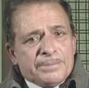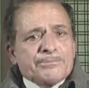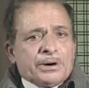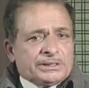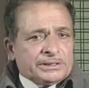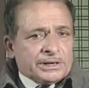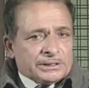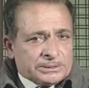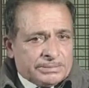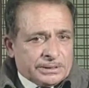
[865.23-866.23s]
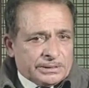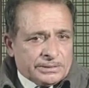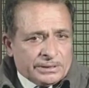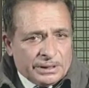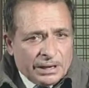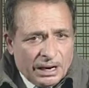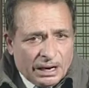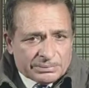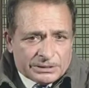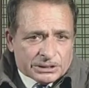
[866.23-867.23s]
important aspect
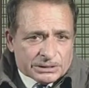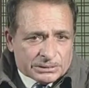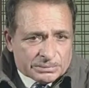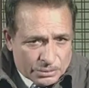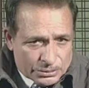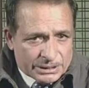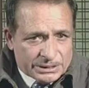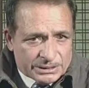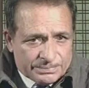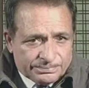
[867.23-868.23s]
of this process.